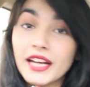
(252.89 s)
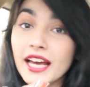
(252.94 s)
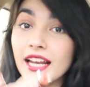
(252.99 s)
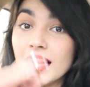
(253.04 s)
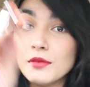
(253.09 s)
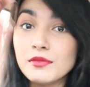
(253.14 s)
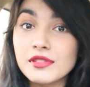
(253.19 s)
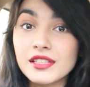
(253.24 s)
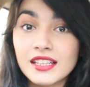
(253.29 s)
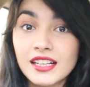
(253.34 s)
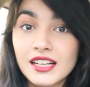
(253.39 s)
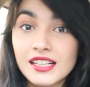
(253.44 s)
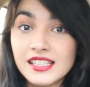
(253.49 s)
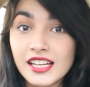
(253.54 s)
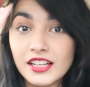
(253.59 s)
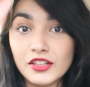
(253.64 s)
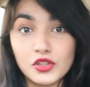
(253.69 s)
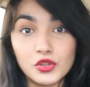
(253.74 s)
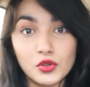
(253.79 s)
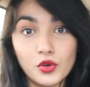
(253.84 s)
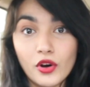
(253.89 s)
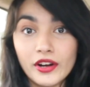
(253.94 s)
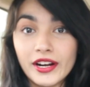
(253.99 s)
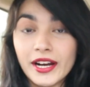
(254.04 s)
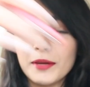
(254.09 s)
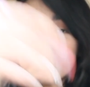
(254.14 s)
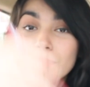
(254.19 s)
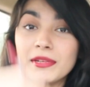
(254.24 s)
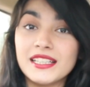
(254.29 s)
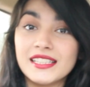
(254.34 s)
Tell him Siddhika sent you,
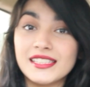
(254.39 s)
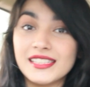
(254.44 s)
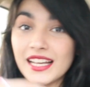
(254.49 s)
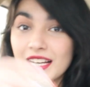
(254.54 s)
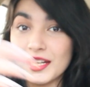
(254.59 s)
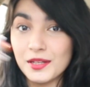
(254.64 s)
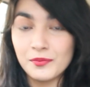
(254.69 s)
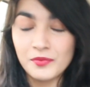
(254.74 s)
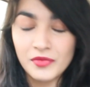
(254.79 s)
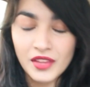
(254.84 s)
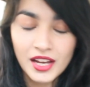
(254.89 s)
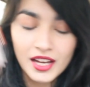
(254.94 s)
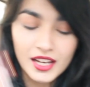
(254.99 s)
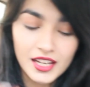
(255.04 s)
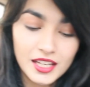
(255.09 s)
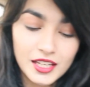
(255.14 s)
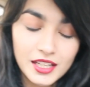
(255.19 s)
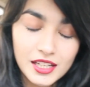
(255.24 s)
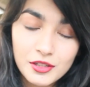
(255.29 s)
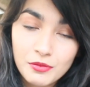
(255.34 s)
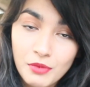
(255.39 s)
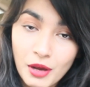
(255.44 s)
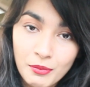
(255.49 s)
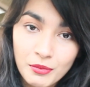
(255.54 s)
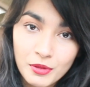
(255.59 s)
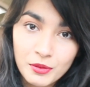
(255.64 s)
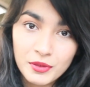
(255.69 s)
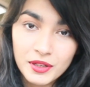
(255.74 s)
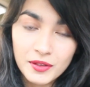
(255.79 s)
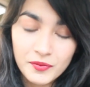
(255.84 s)
alright? Please tell him, he'll
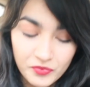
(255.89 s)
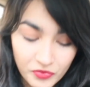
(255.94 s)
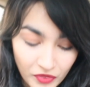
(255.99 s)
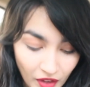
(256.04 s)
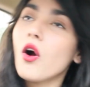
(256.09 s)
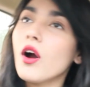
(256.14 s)
remember me.